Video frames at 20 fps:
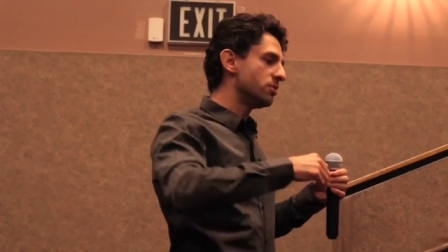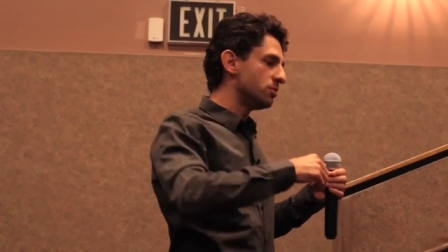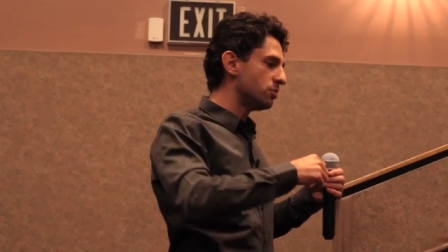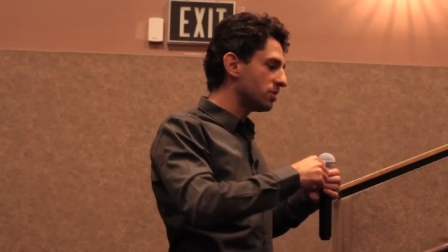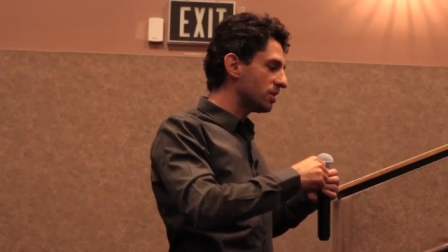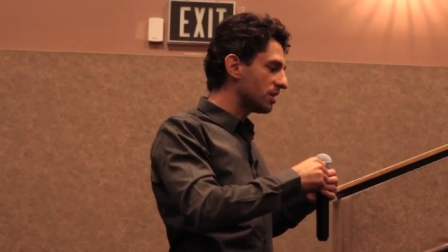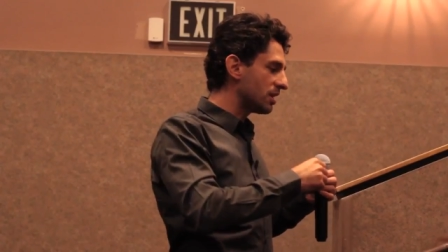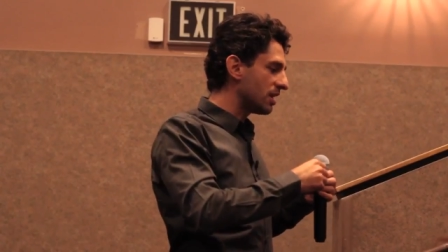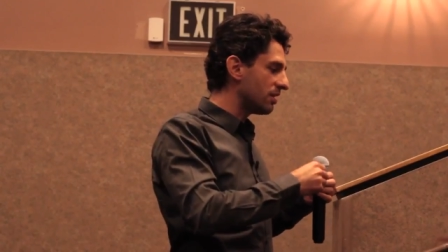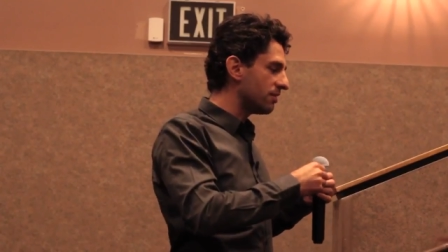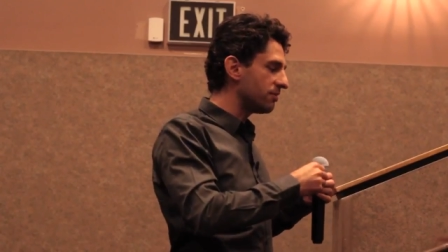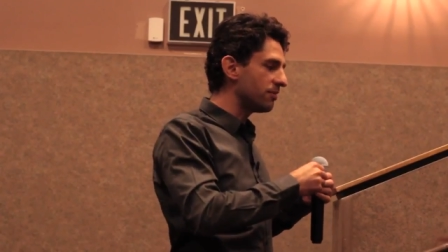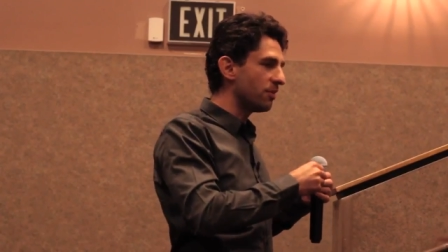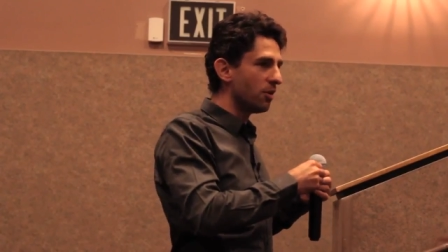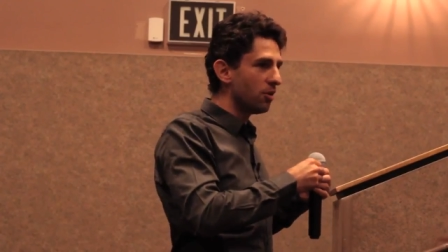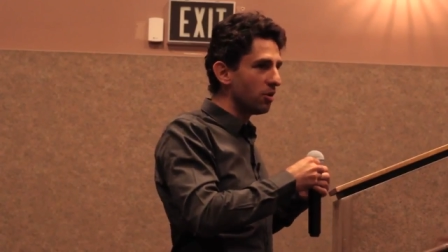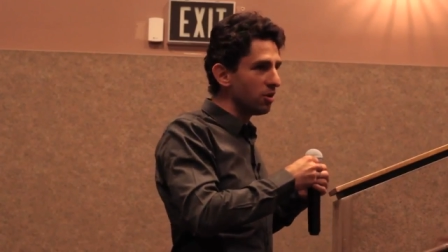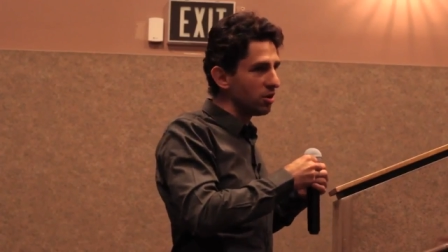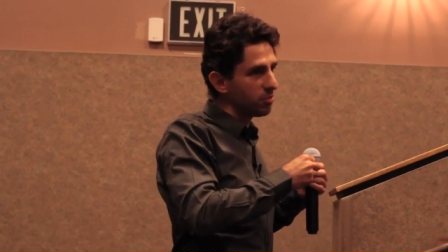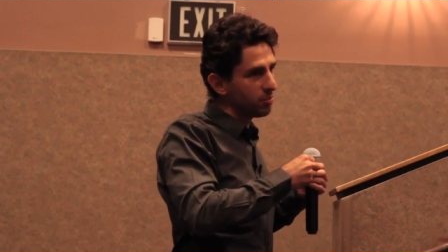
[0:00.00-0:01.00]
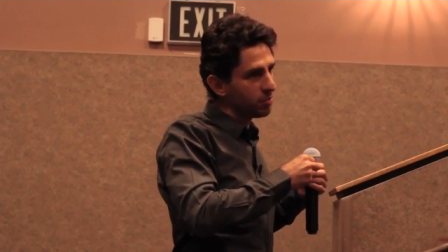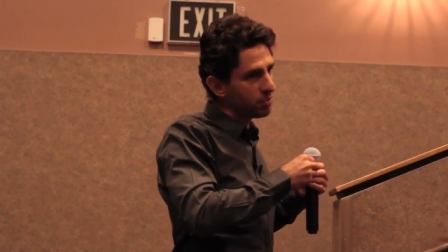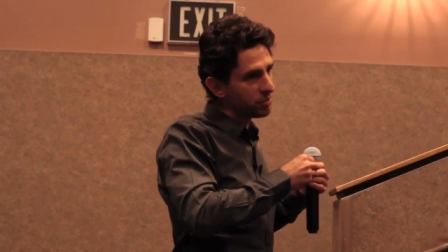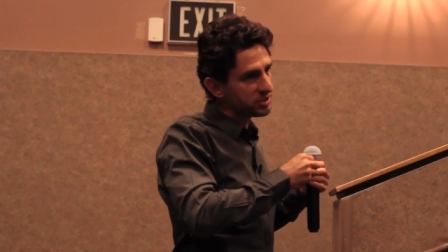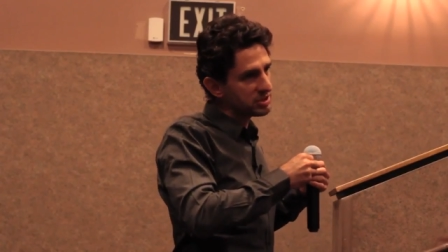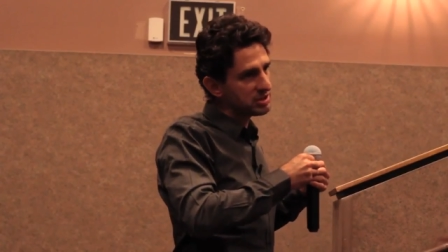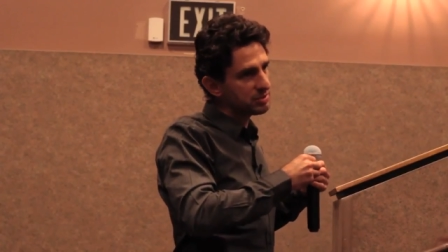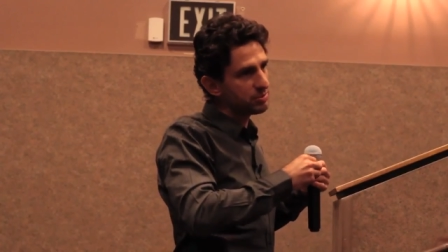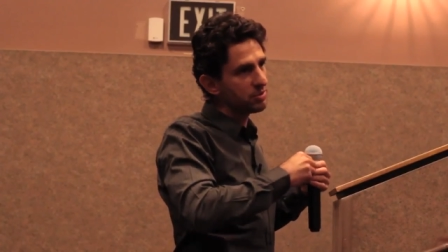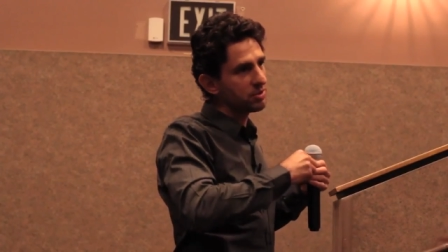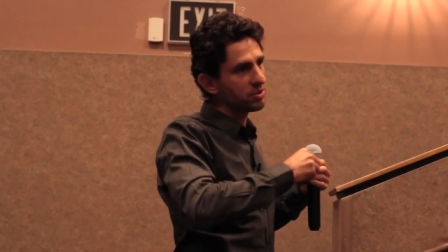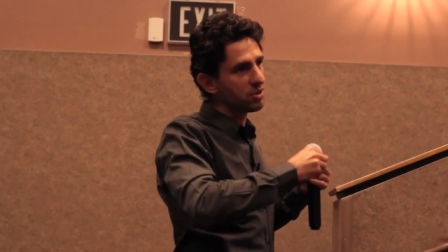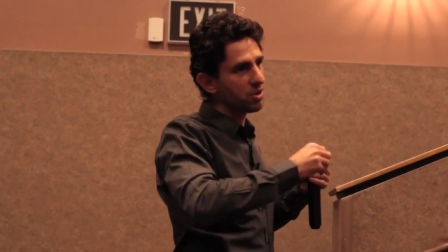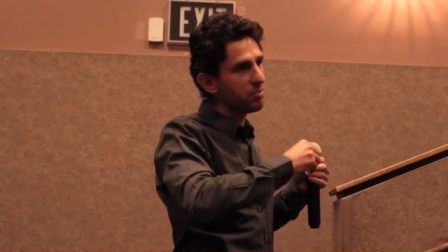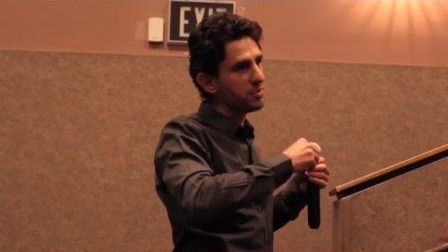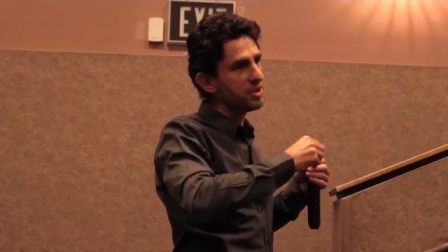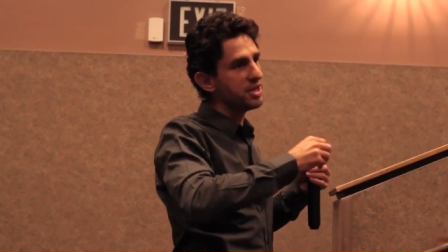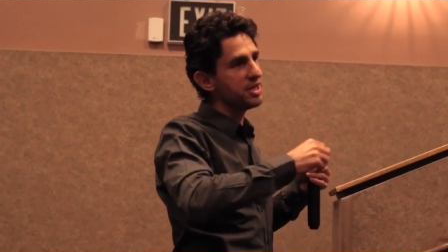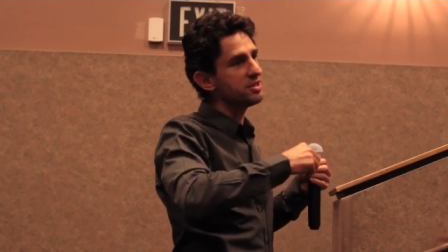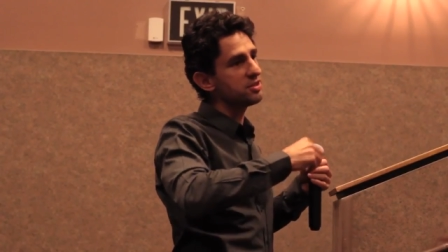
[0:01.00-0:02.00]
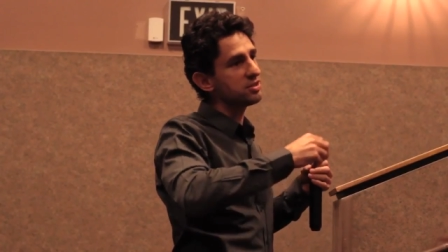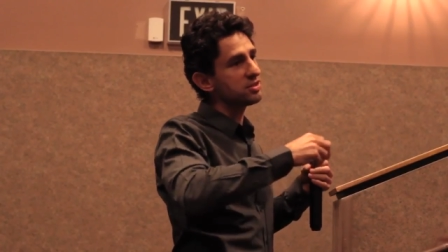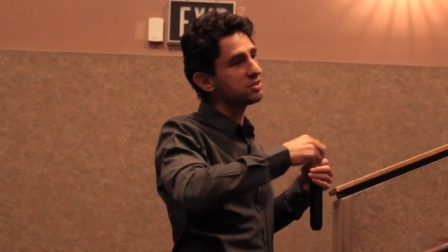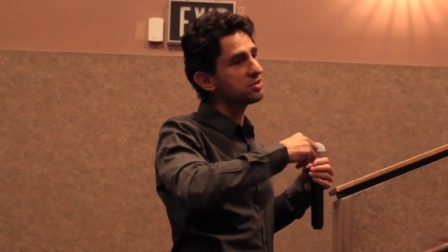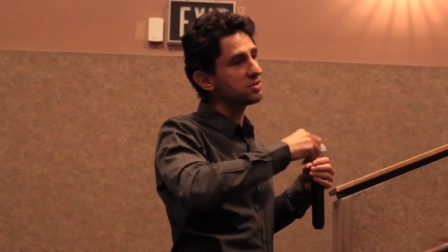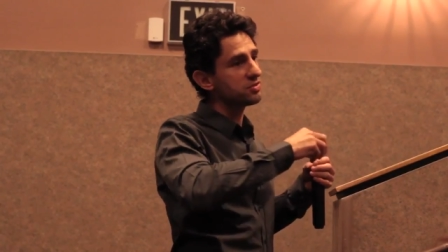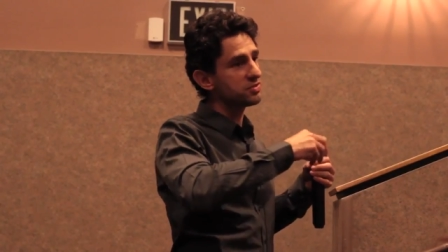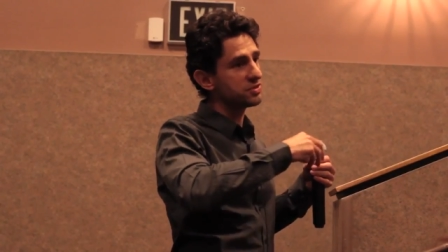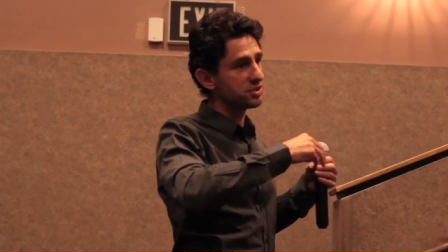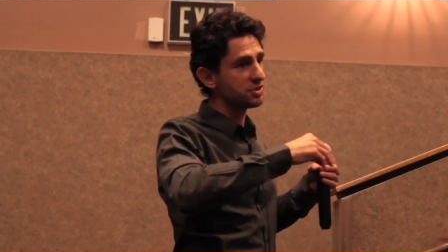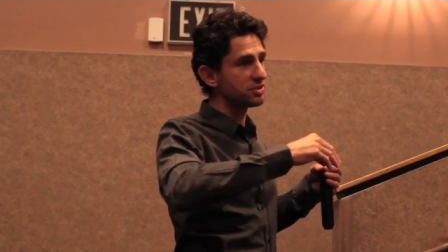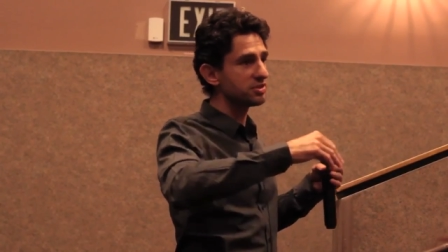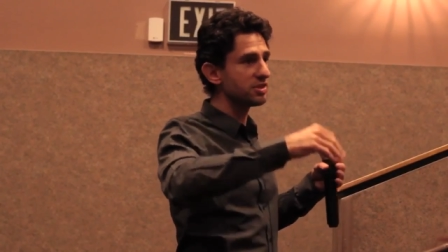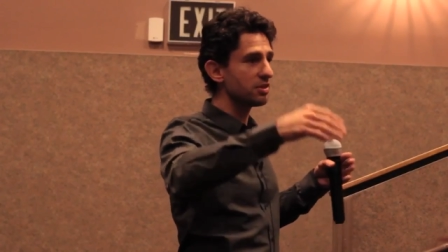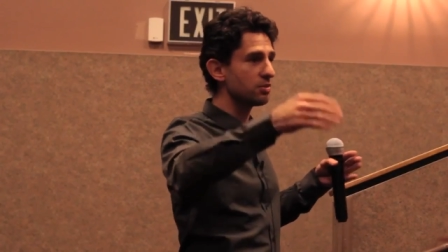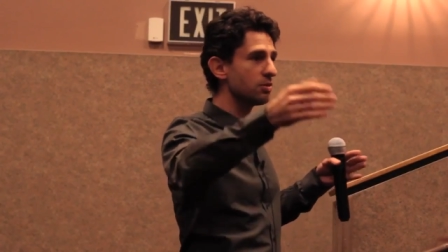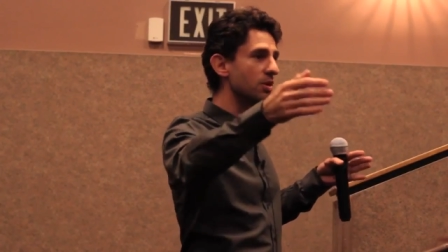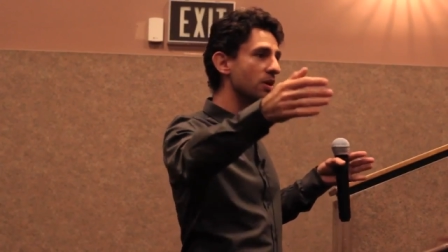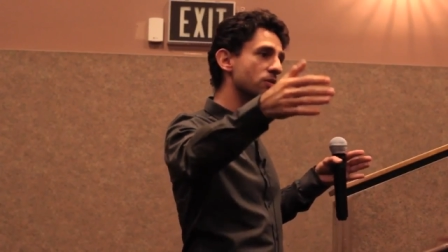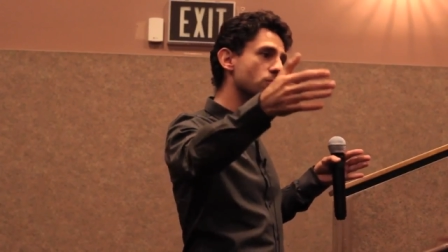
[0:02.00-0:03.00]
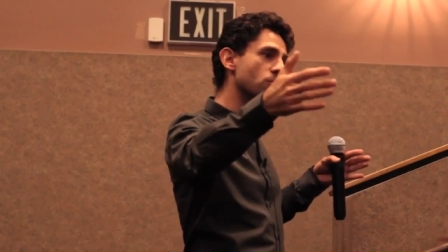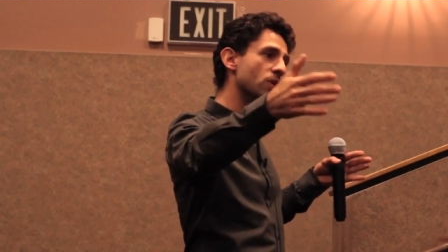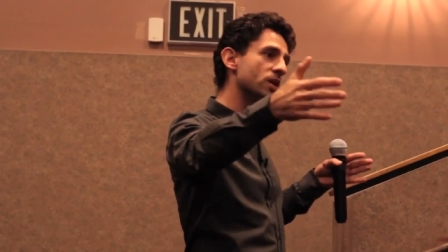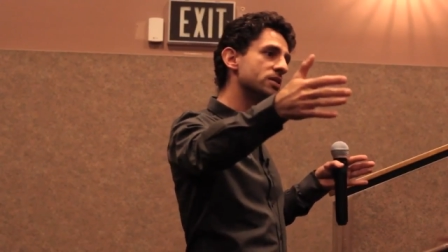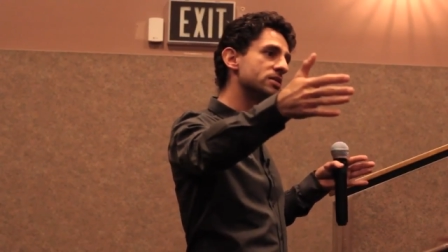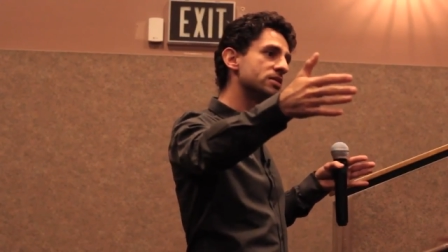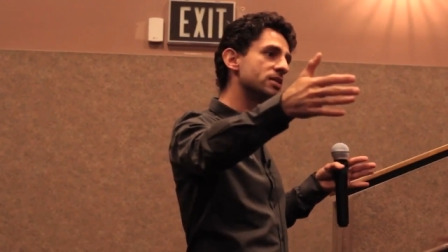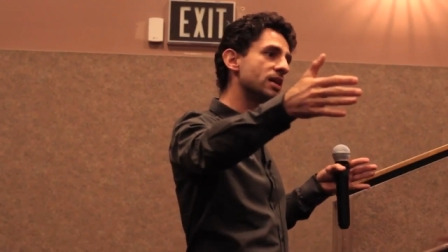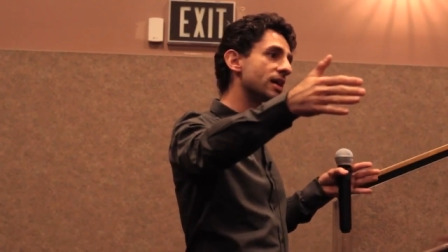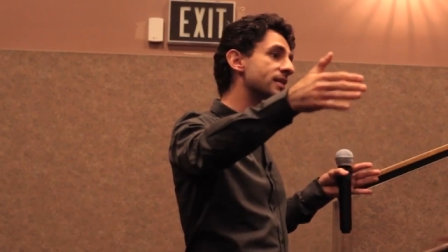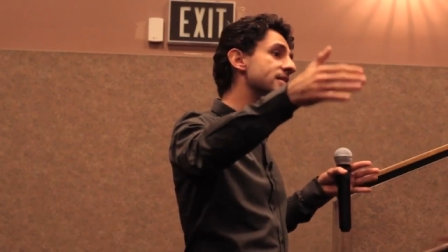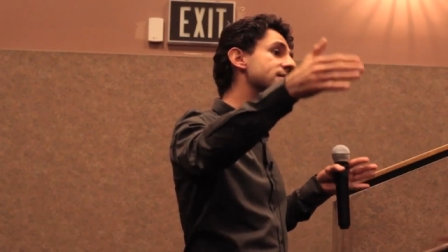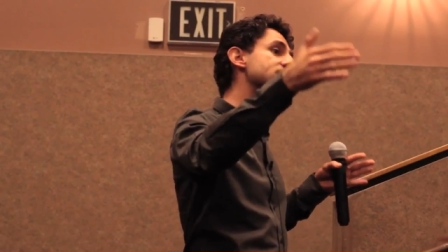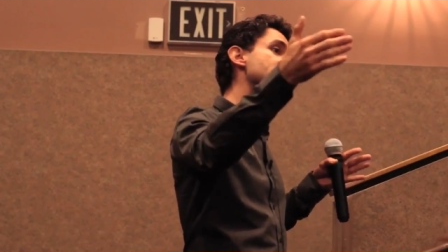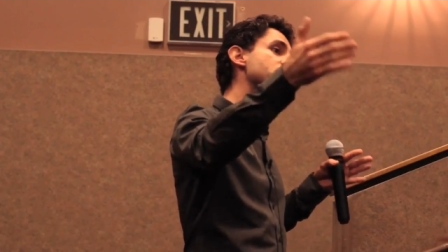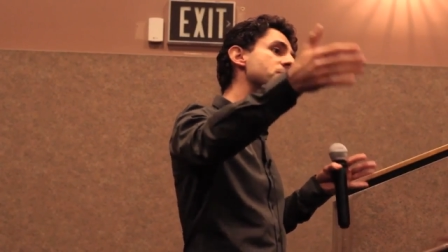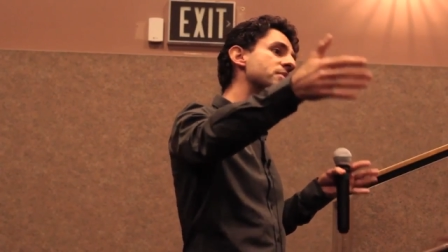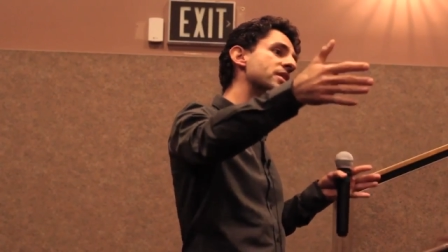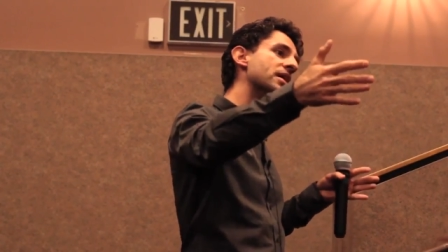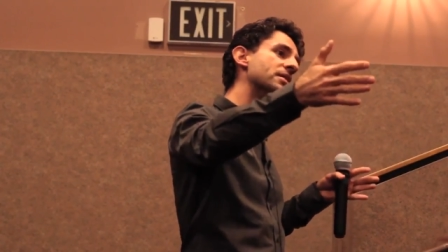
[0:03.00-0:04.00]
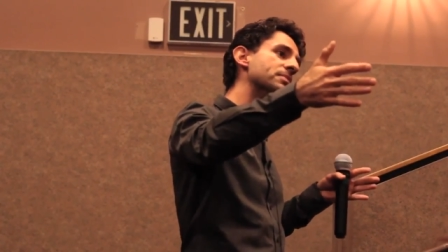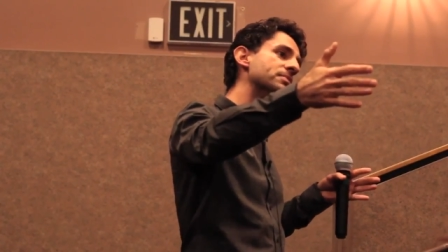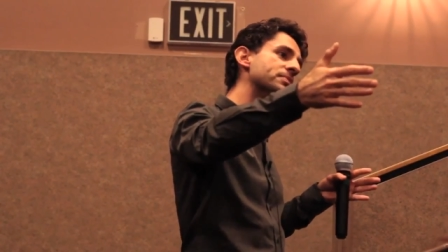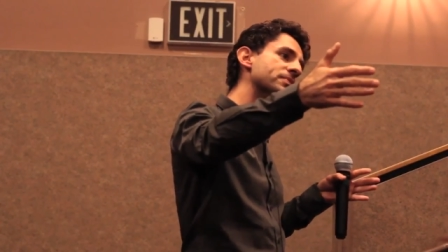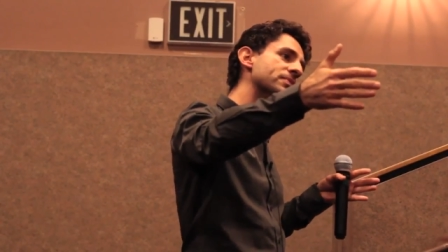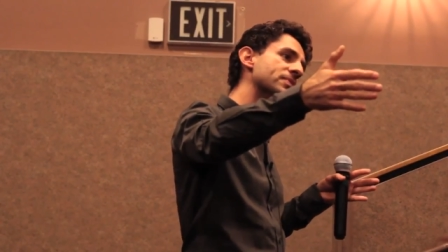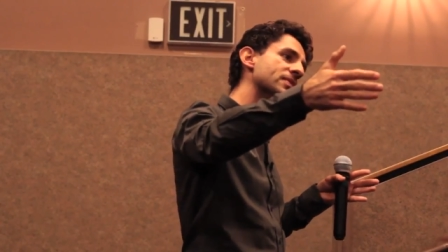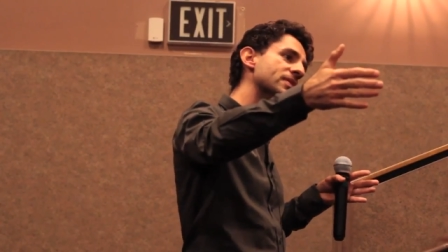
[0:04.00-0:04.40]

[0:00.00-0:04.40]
you can have all possible combinations of zeros and ones at the same time